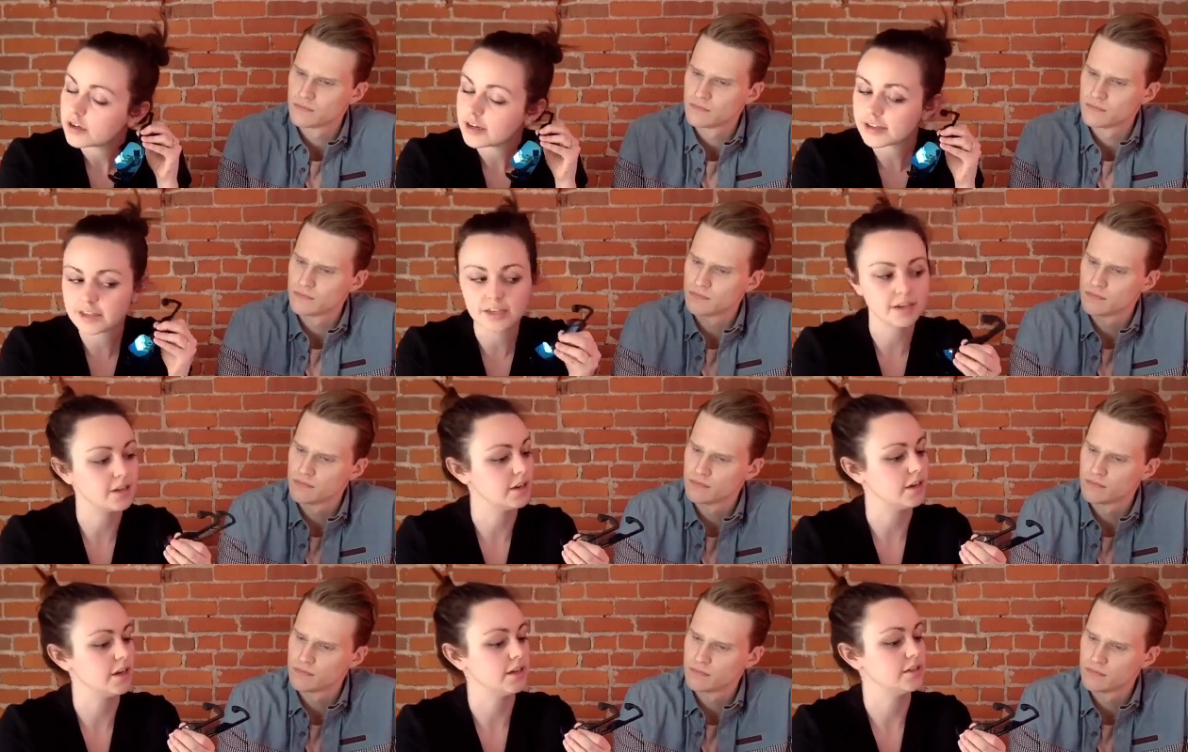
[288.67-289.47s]
Speaker 1: And it said
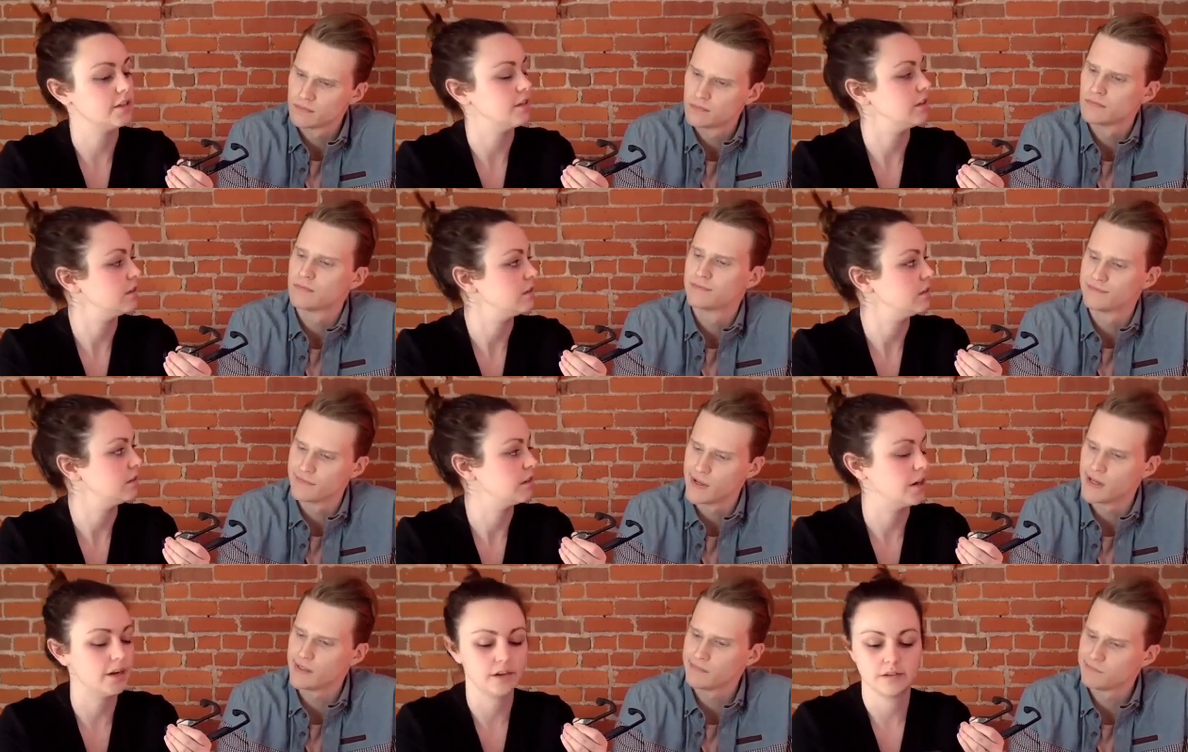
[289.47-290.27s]
connected,
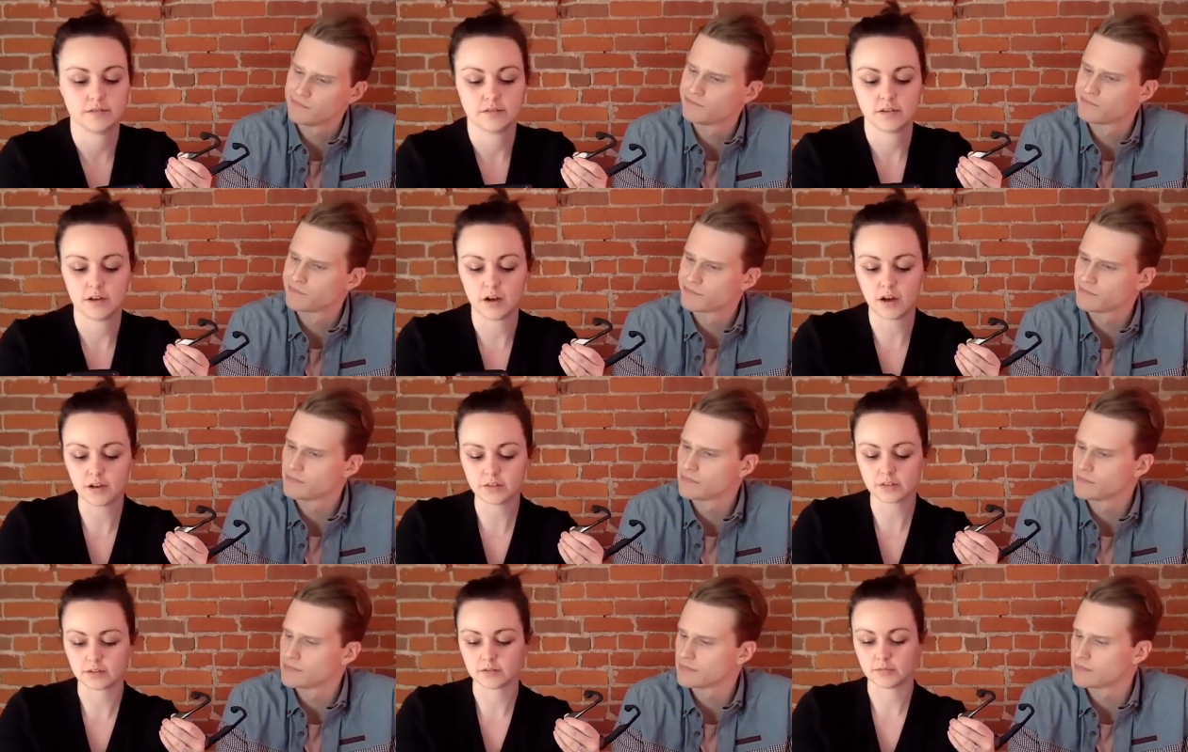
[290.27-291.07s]
right?
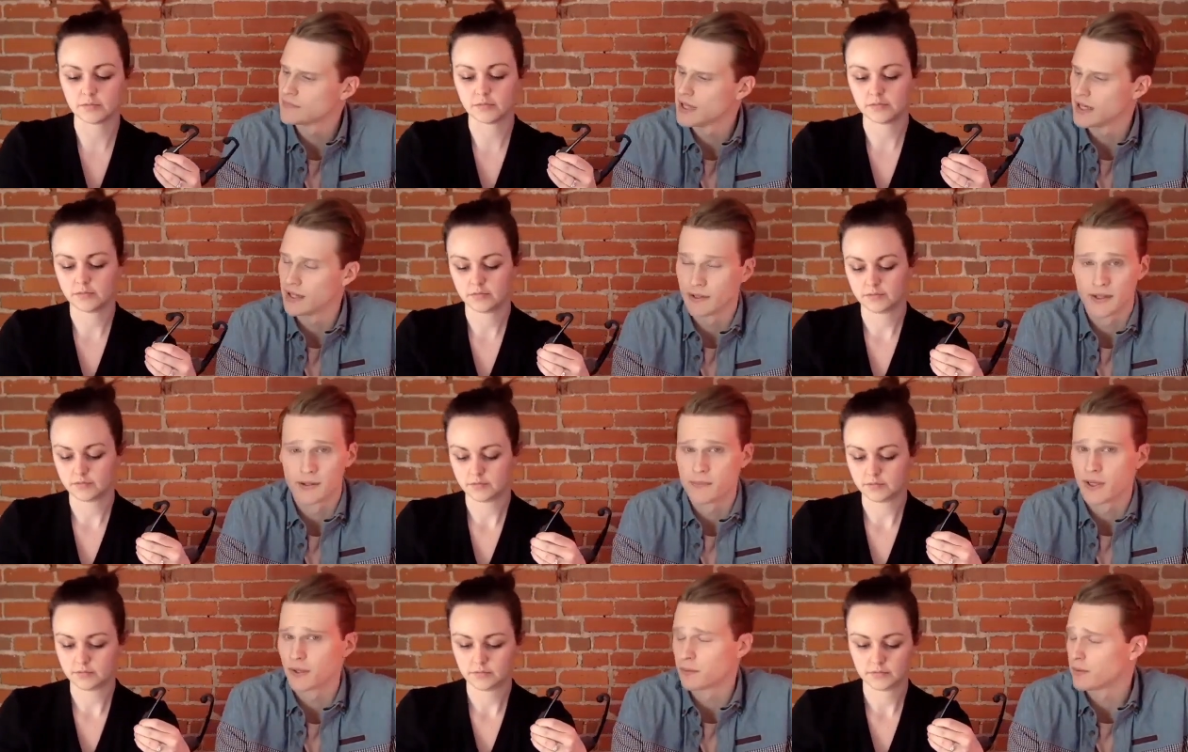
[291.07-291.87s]
Awesome. Yeah,
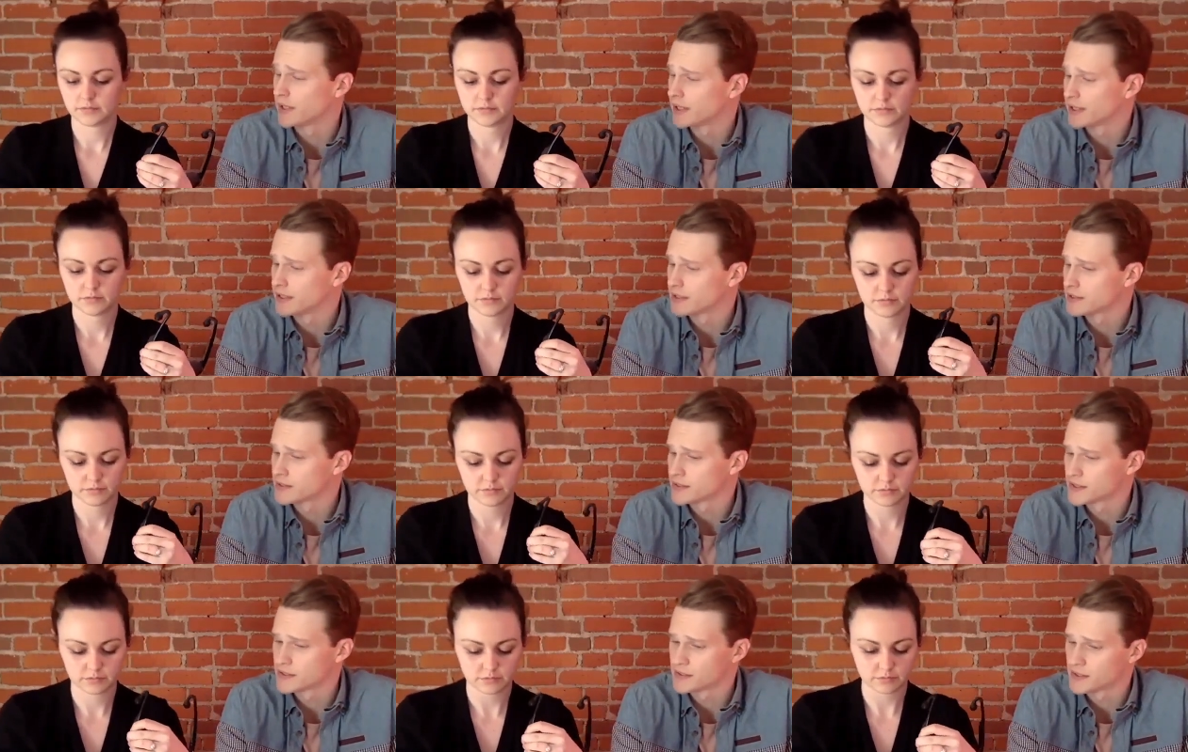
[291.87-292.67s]
they made it really
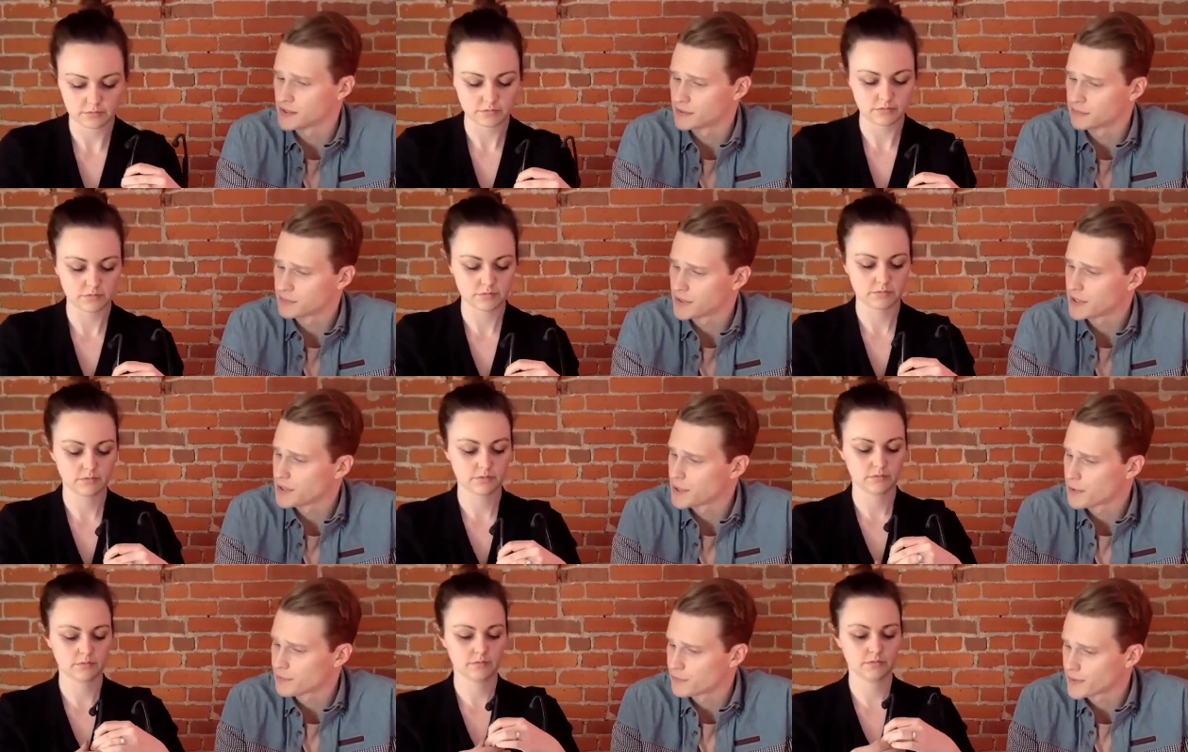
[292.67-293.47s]
easy. So
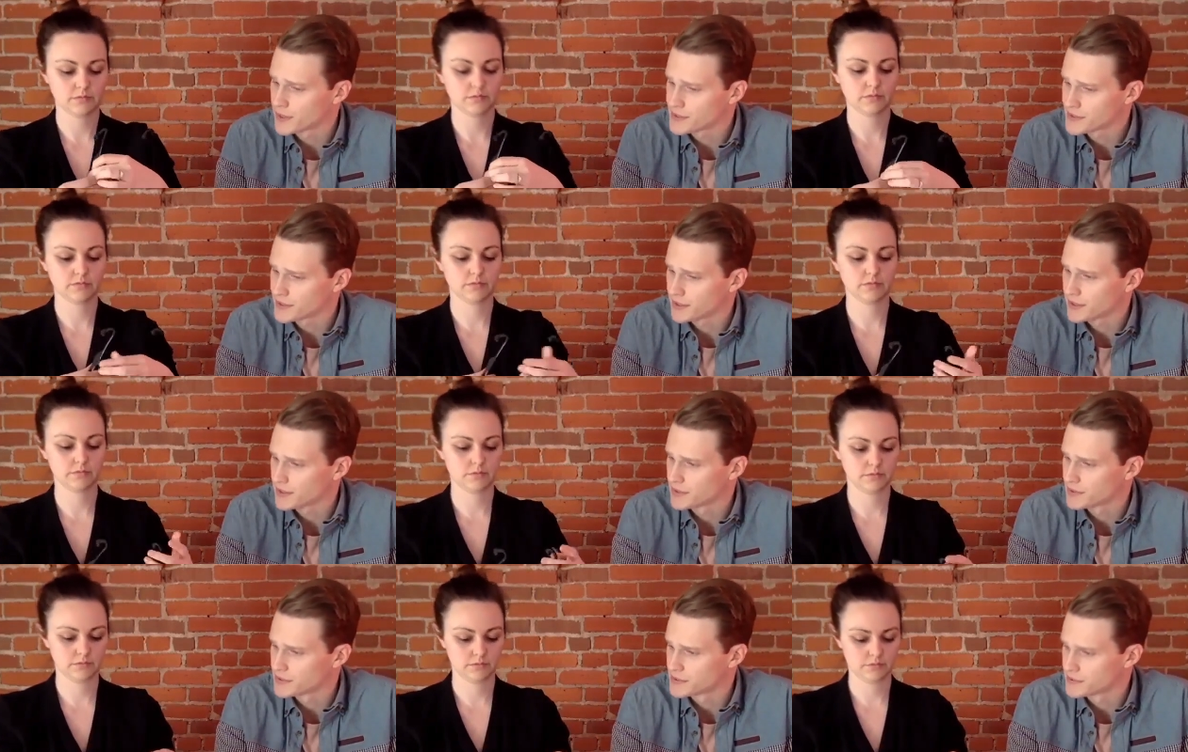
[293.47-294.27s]
pretty no fuss to
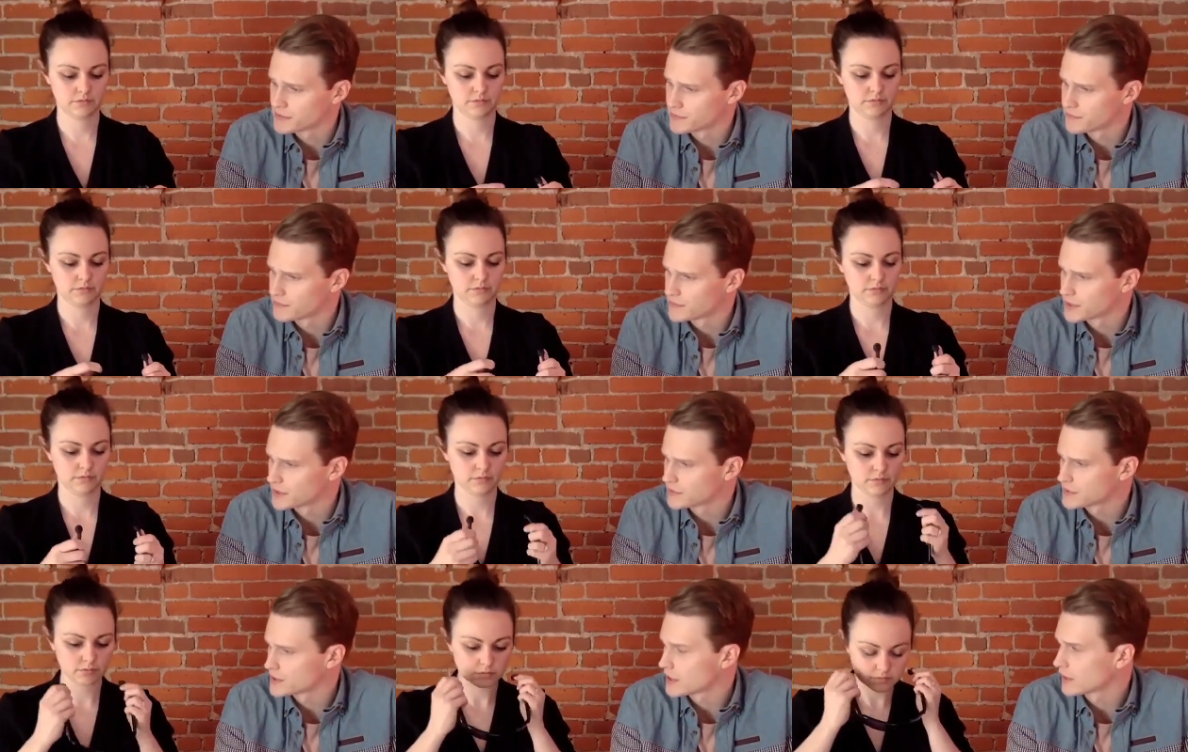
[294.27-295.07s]
get the, you
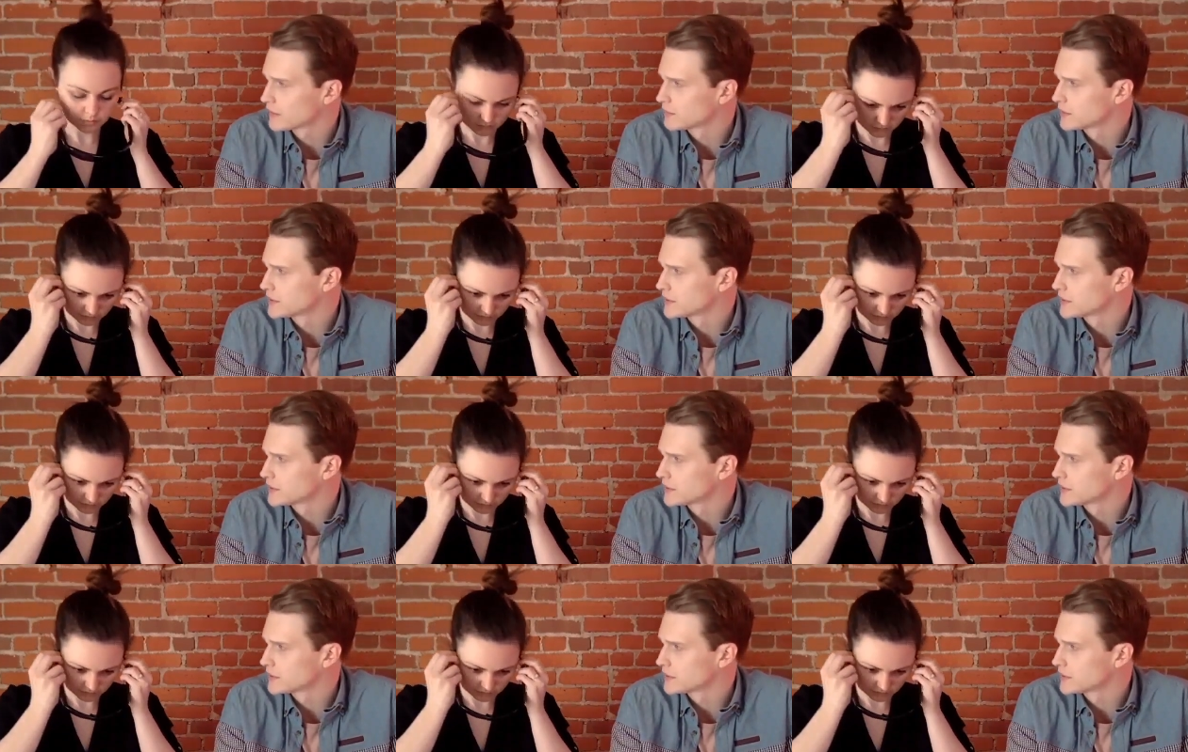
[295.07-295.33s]
know, solid